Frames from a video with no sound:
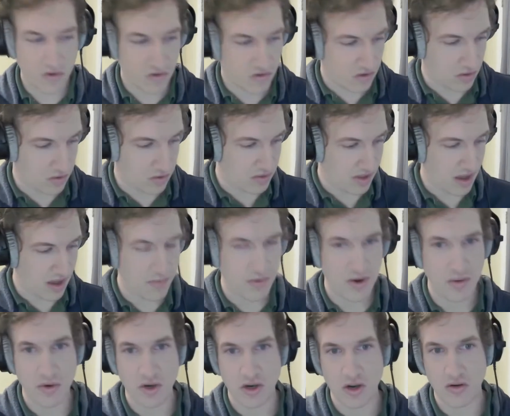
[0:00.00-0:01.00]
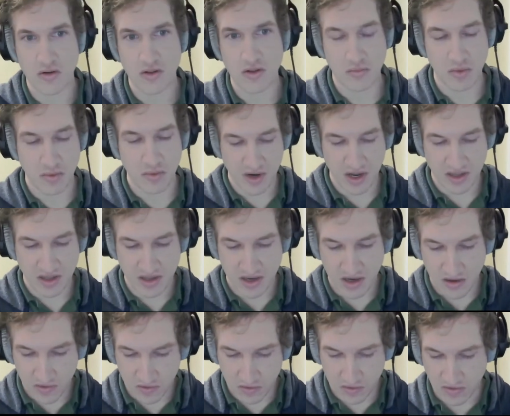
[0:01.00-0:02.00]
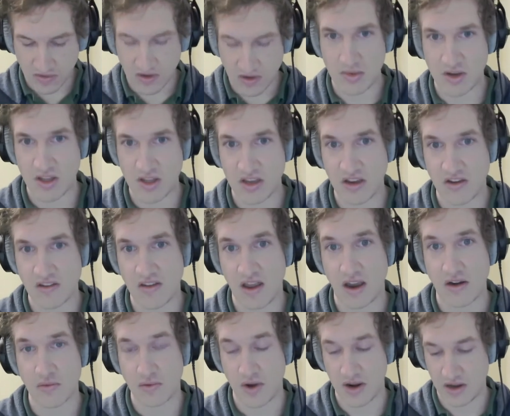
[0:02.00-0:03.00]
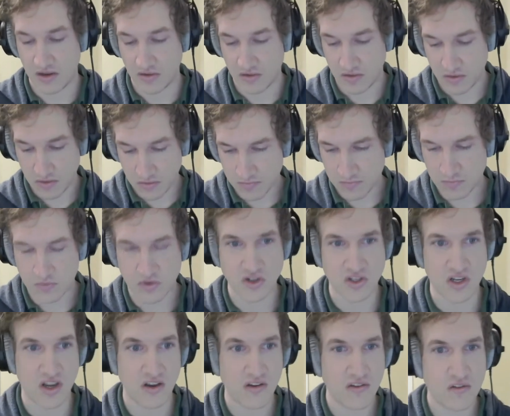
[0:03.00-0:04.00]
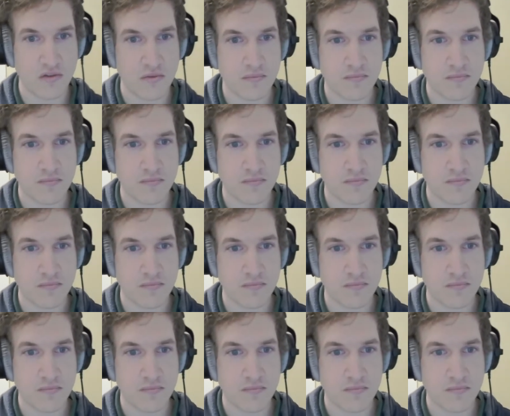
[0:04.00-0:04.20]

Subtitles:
So that way we know that when we get the answer, it's going to be the exact right answer, which is nice.